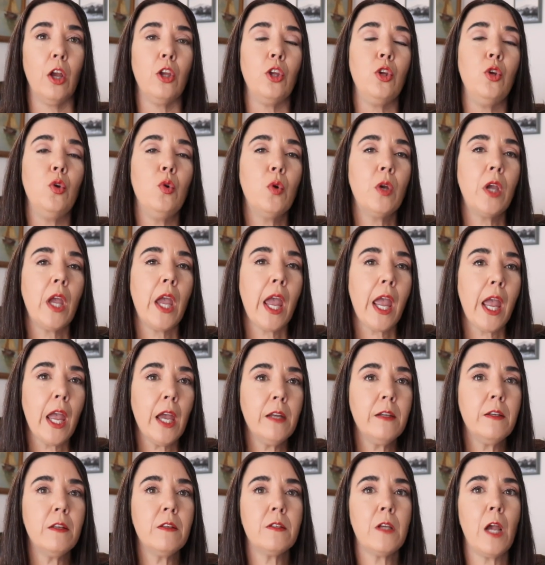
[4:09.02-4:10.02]
You
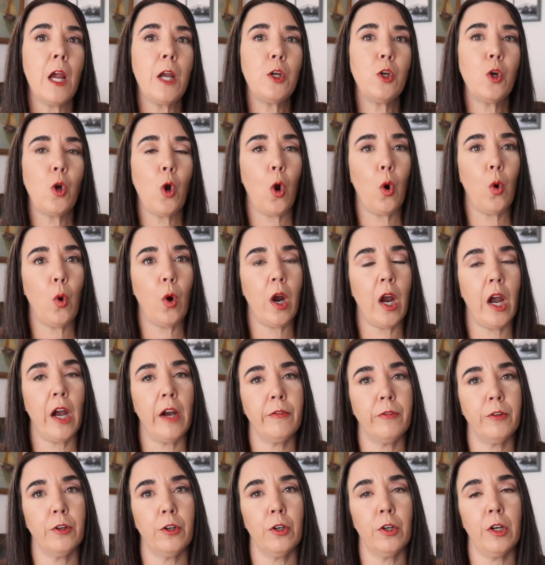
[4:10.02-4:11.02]
can design your own
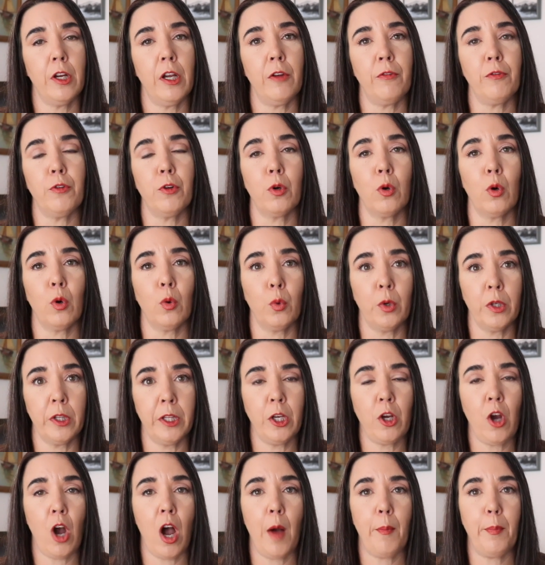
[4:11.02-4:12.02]
cover if you're a
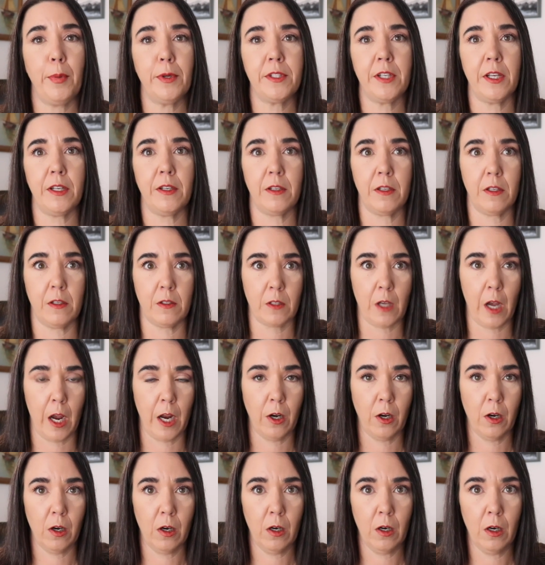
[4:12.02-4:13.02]
really competent
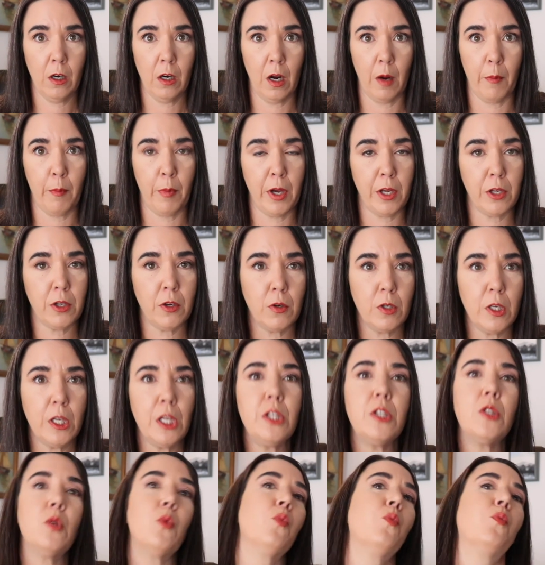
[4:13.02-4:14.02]
designer, but you
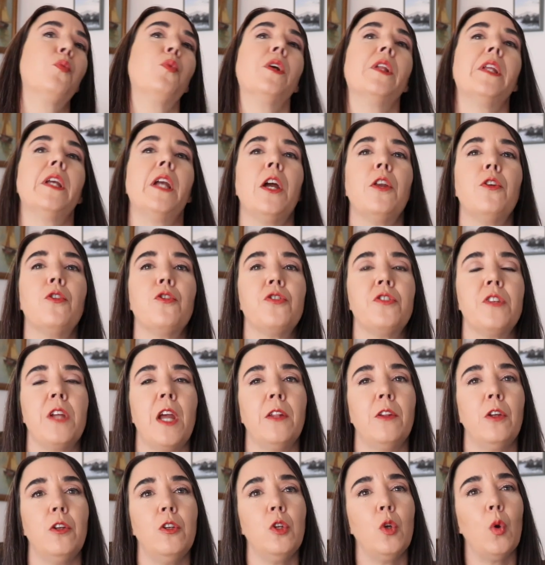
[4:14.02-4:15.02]
need to really
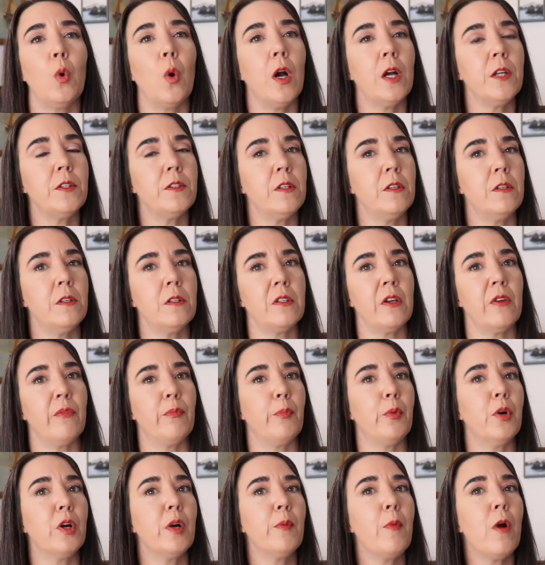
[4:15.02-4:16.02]
understand the nuances
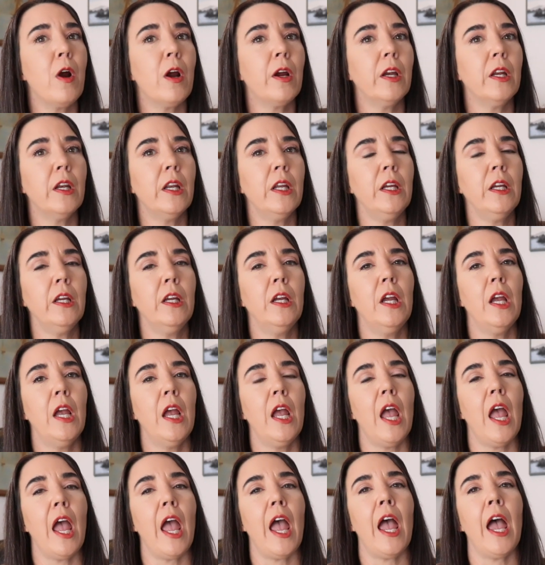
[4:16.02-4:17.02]
of book marketing
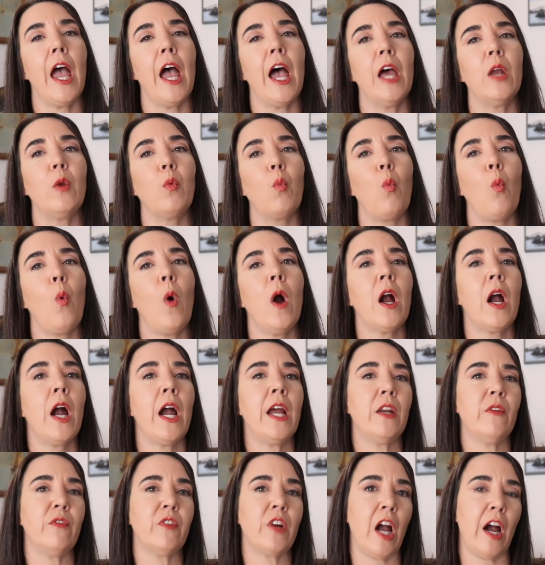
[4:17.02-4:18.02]
and what
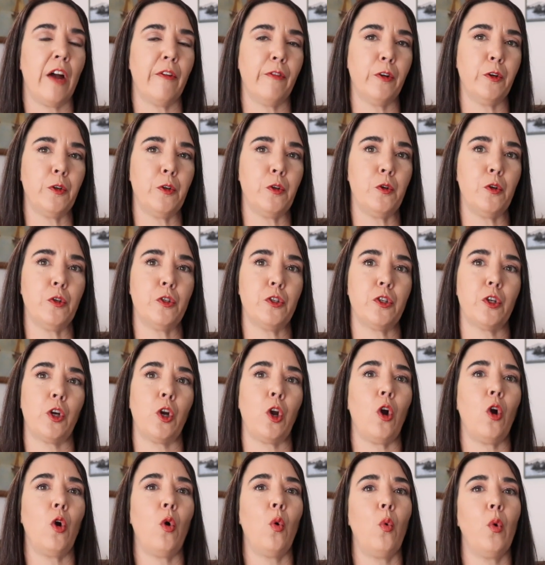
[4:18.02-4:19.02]
kind of covers
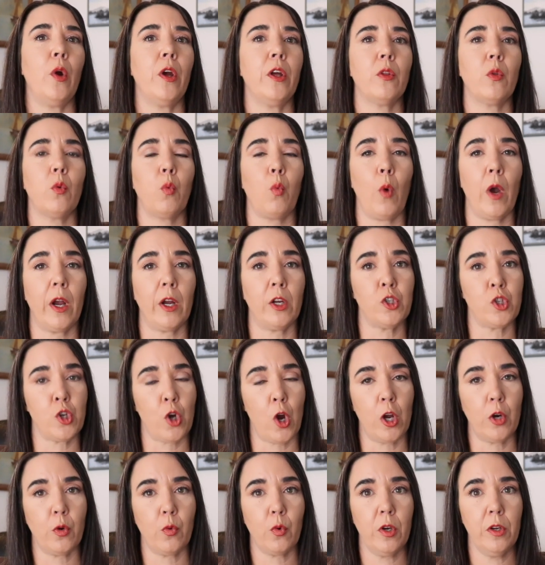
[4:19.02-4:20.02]
go with what
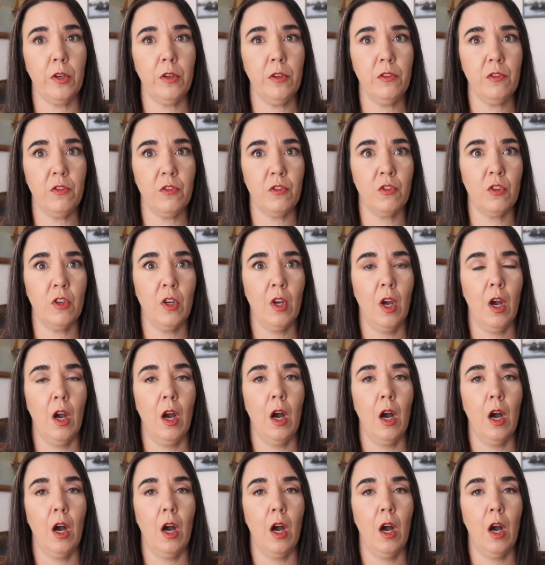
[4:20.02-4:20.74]
genres.